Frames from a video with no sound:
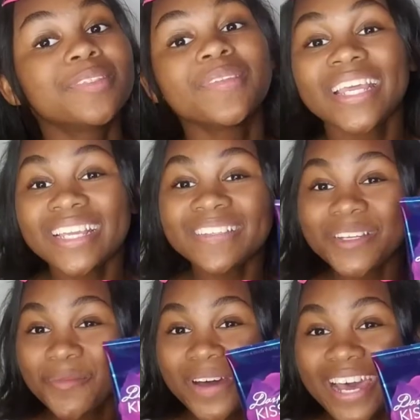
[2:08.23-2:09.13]
So thank you
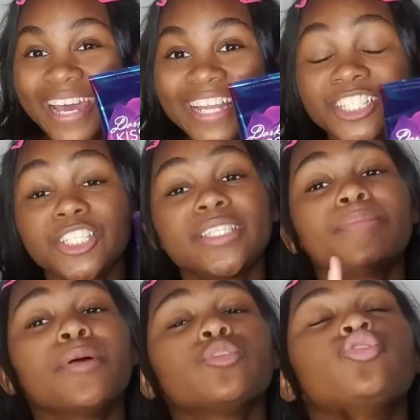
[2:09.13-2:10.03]
so much. This
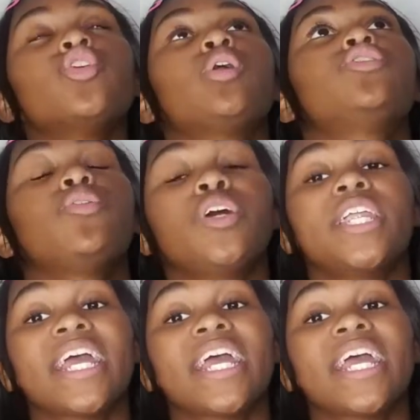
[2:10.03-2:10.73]
smells so, so good.